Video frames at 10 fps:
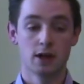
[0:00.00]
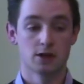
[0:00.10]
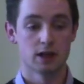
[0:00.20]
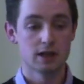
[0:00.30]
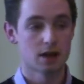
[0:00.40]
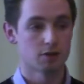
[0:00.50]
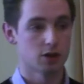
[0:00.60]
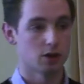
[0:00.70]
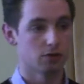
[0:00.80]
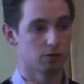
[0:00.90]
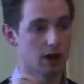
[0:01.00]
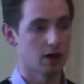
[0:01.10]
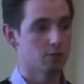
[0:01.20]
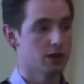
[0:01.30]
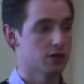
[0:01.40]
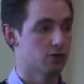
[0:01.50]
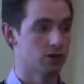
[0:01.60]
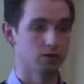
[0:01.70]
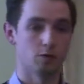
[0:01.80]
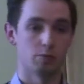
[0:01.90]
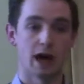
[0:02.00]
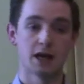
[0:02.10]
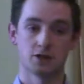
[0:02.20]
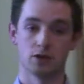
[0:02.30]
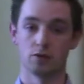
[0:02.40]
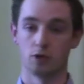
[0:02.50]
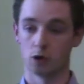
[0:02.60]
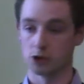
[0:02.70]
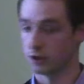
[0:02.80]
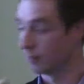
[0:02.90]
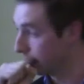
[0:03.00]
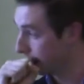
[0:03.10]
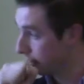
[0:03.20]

So these have a sort of an administrative and pastoral function.